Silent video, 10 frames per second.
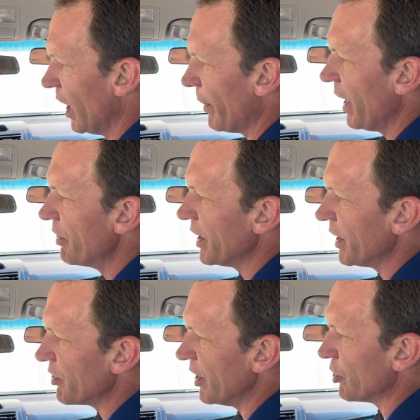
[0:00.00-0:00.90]
I think
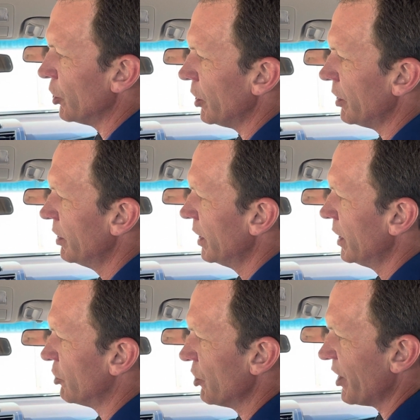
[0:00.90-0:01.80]
it's good
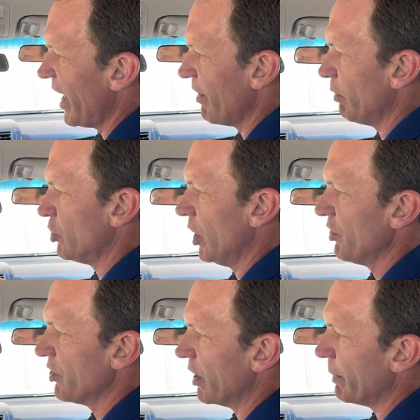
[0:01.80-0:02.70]
just to have them
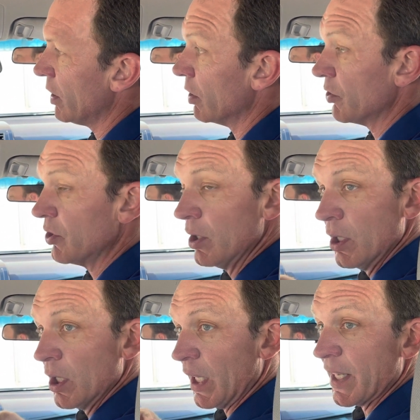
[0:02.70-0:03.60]
adjust their mirrors
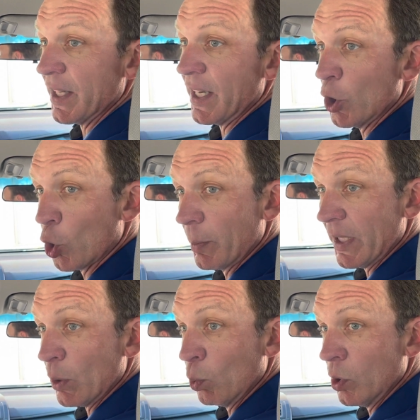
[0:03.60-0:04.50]
like they
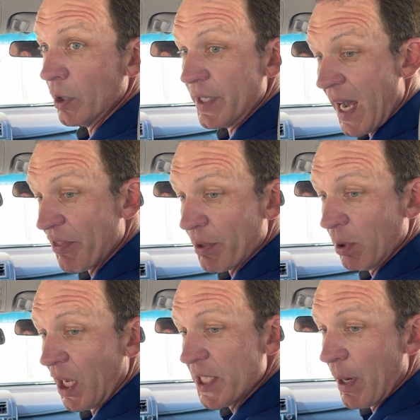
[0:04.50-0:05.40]
normally would, not the
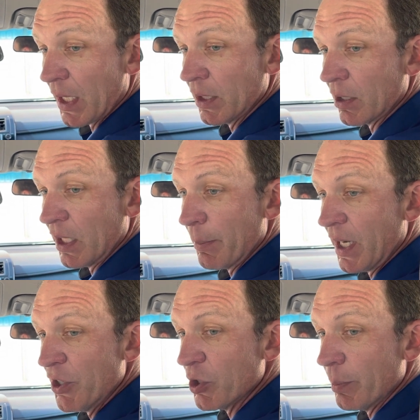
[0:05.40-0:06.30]
blind spot glare
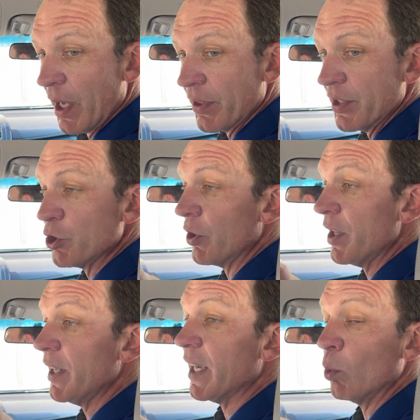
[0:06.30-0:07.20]
elimination method, so
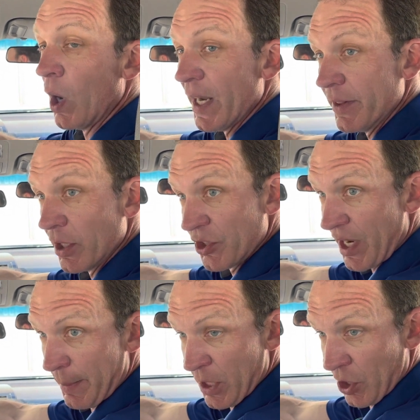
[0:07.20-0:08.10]
then they can widen their
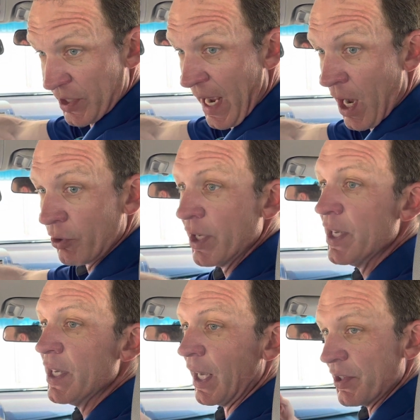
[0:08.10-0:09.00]
side mirrors out
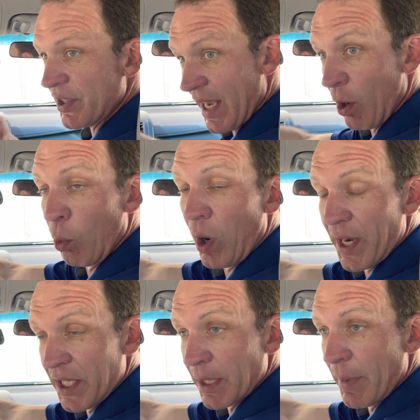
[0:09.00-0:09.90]
and see how
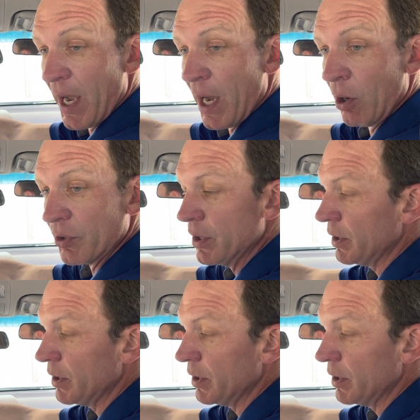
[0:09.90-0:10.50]
widening them out